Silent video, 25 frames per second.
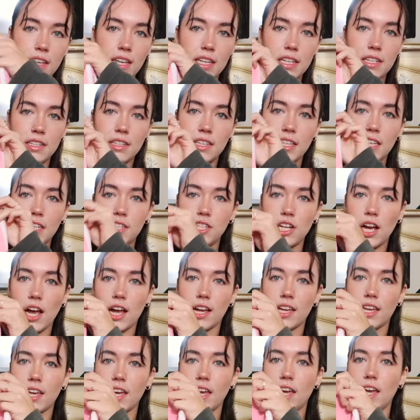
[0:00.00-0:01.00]
Italy
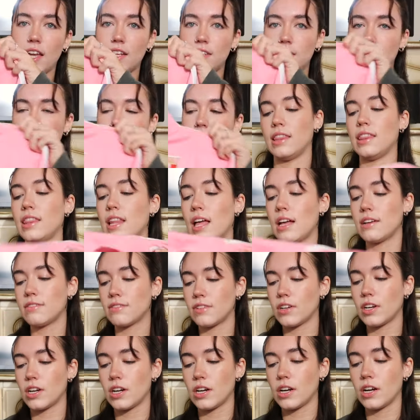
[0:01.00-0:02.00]
jacket. Love
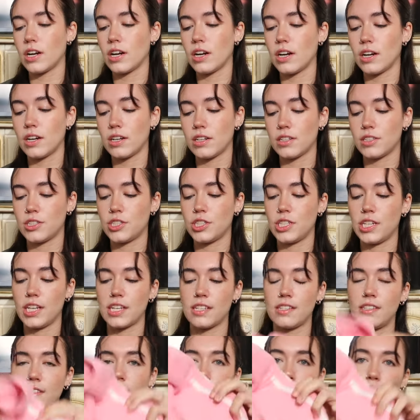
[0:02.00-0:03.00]
her, she
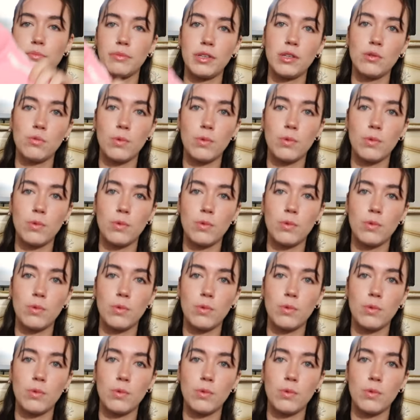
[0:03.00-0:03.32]
has done me